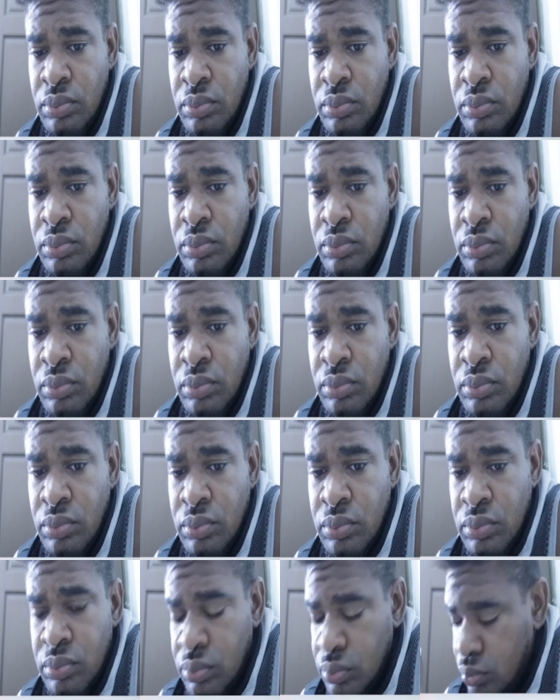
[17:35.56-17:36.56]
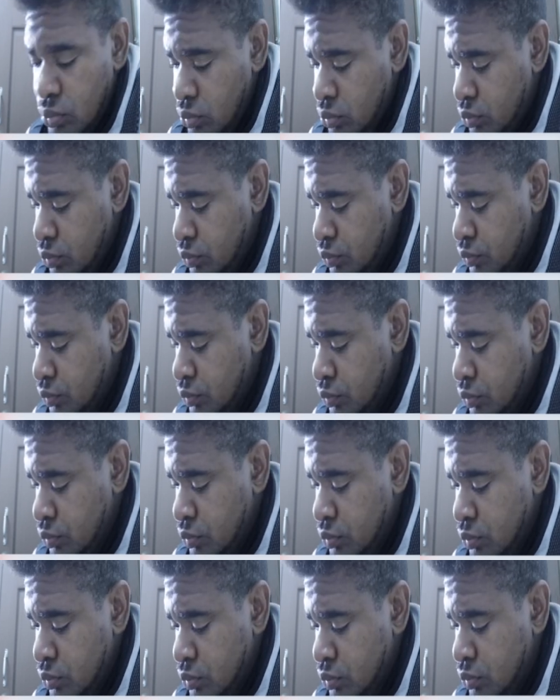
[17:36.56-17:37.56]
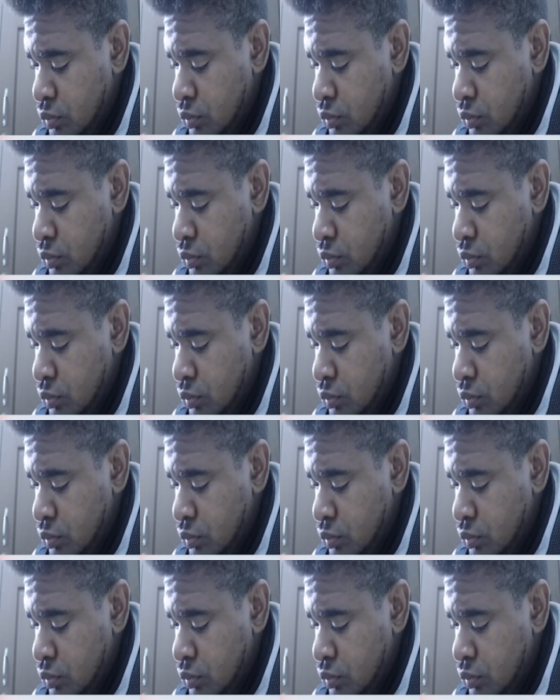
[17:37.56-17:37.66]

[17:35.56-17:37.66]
This person isn't speaking.